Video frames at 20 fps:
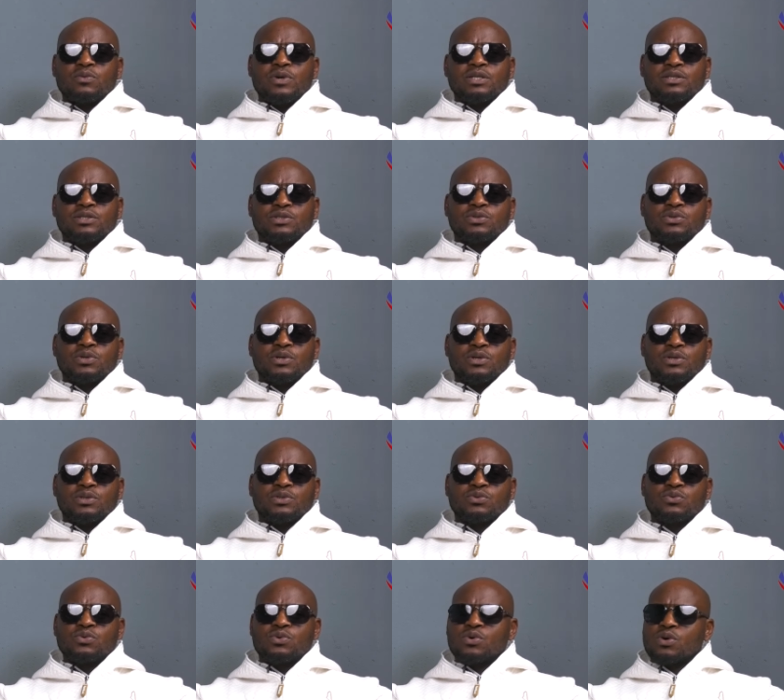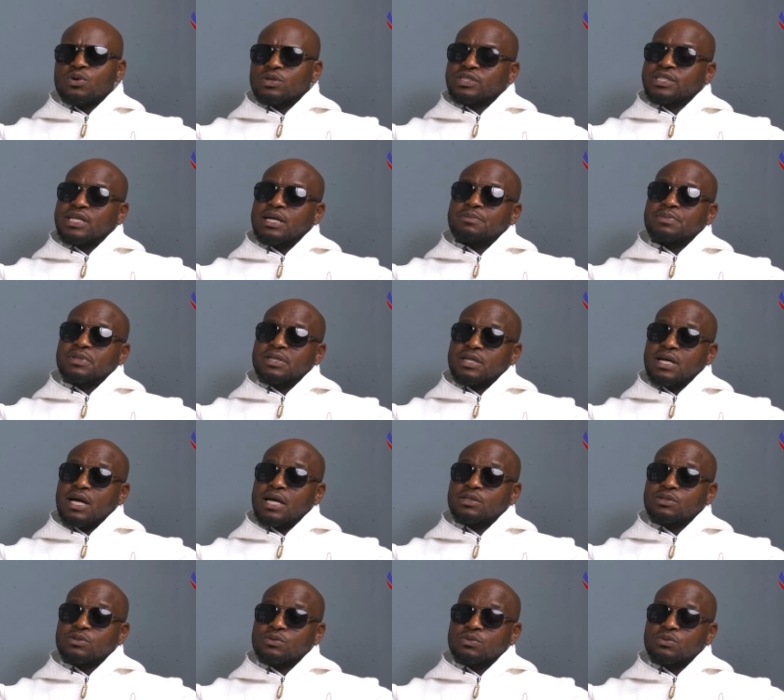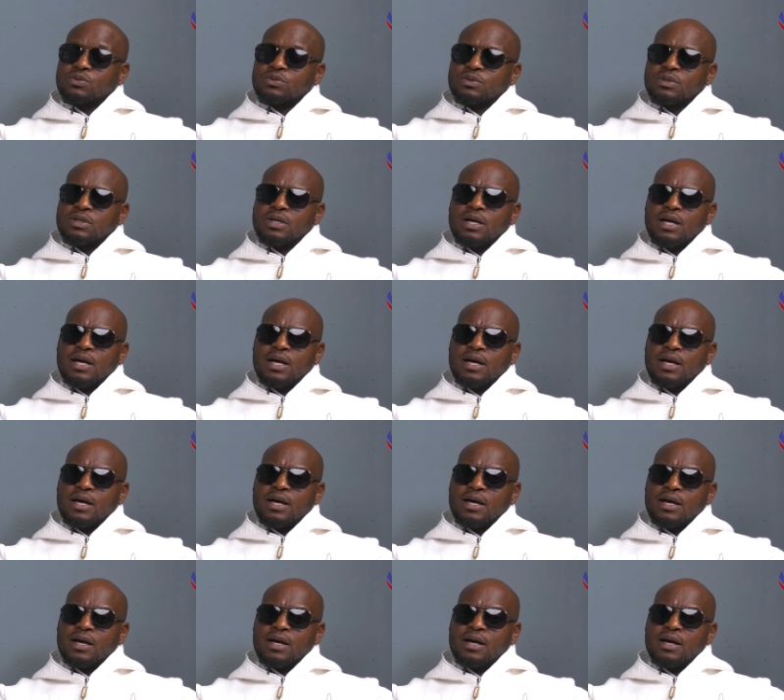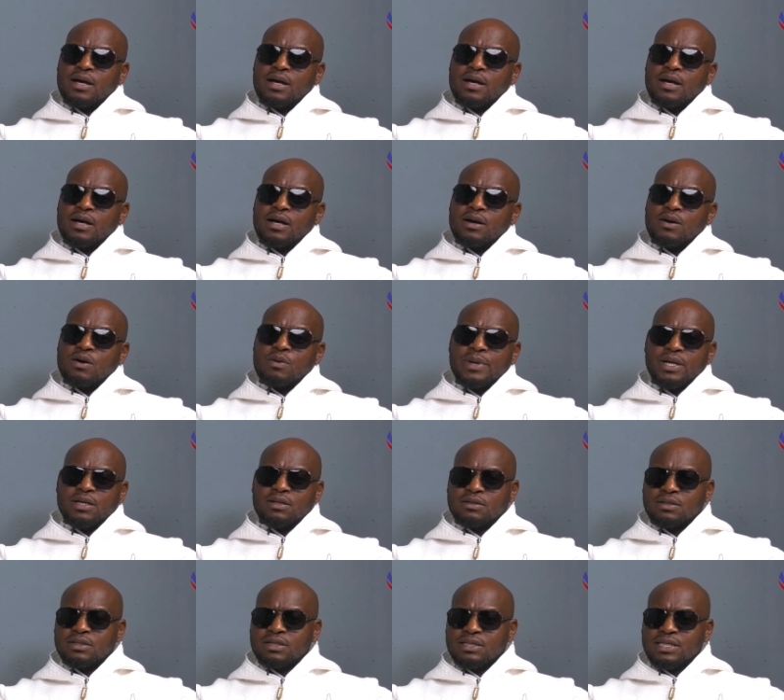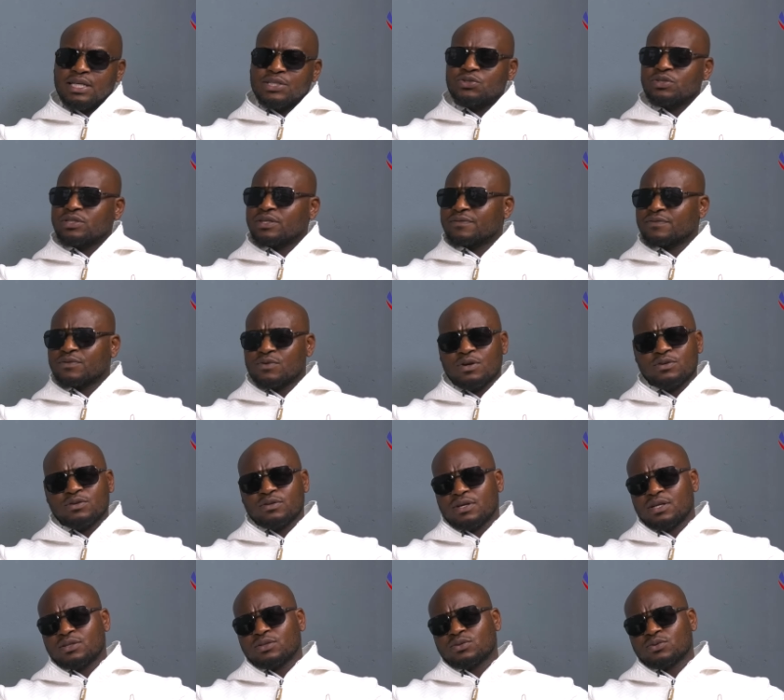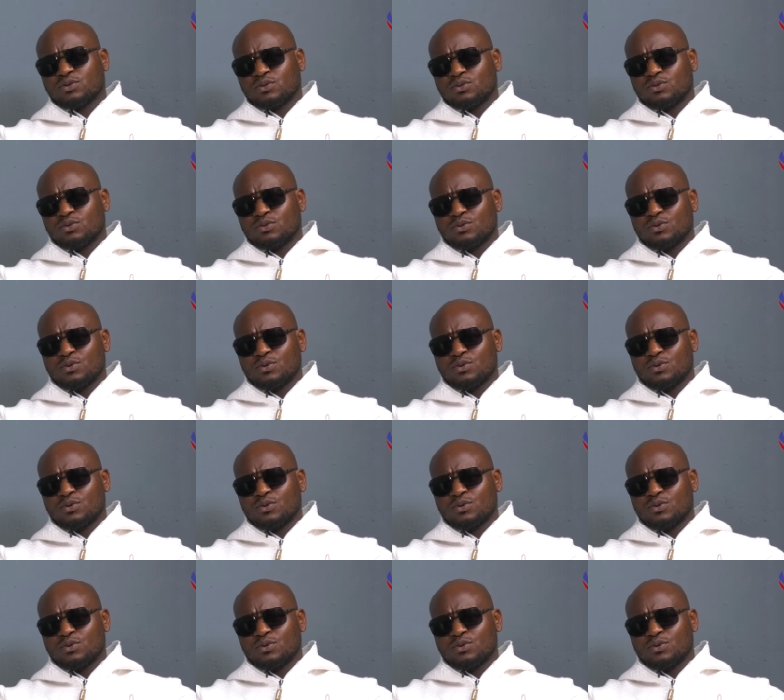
went to a school called Chaplin High School. Uh, oh my goodness, I shouldn't have gone to that school.